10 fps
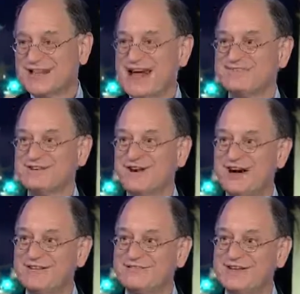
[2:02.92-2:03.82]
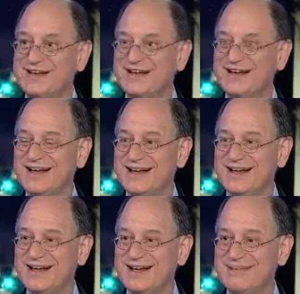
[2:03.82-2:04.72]
laughs it off,
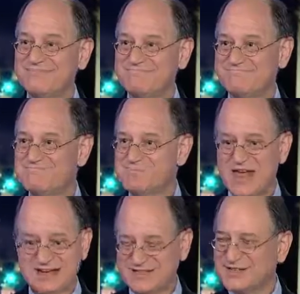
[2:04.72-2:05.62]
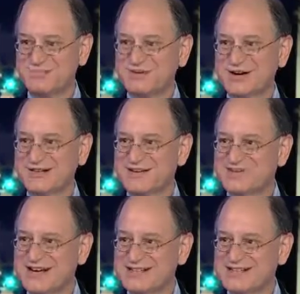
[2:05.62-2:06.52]
um, that's still obstruction of
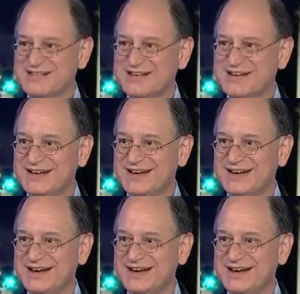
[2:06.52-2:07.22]
justice. But that's not what